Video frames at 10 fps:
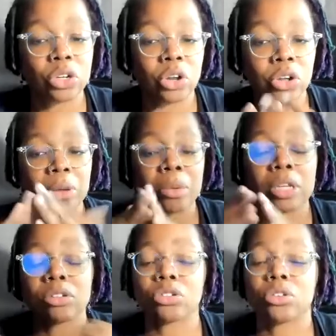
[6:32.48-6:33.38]
But what's
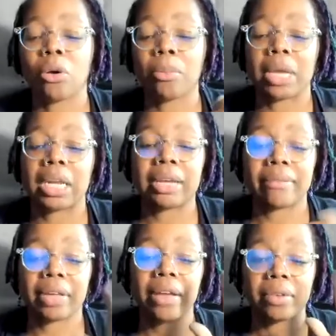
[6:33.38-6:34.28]
given me hope,
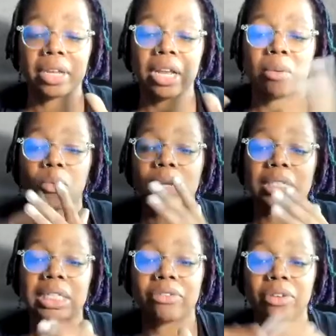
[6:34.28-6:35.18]
what's given me great
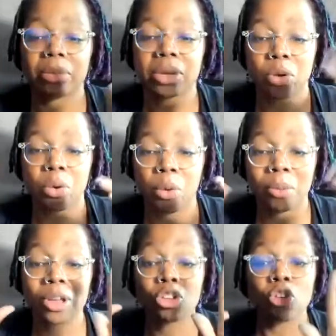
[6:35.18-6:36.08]
hope,
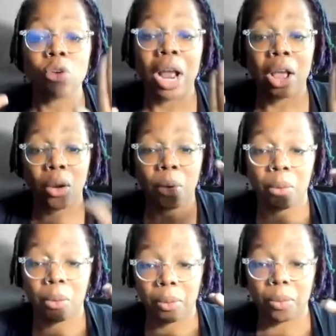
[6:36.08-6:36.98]
is in every
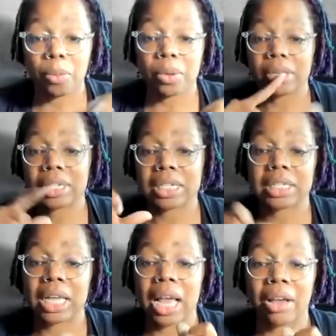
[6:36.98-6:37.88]
corner of
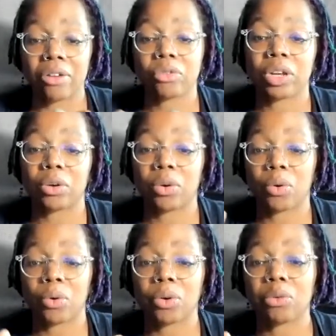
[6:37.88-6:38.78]
the country,
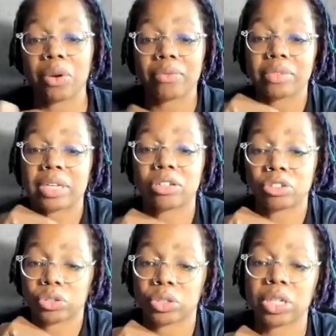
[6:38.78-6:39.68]
we've seen
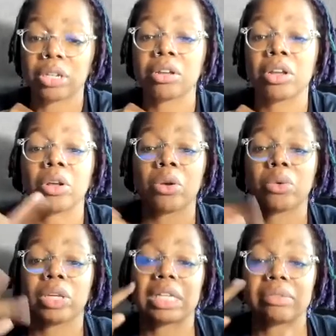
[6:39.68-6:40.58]
people doing work
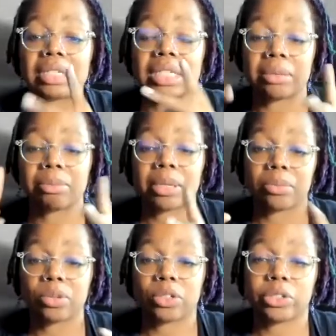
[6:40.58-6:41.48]
in
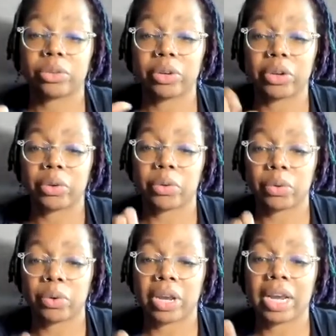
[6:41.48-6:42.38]
their
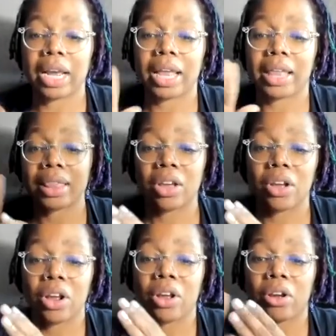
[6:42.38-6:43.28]
communities,
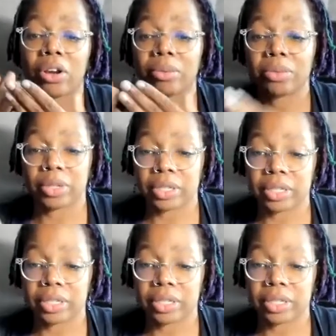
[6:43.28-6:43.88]
hand in hand,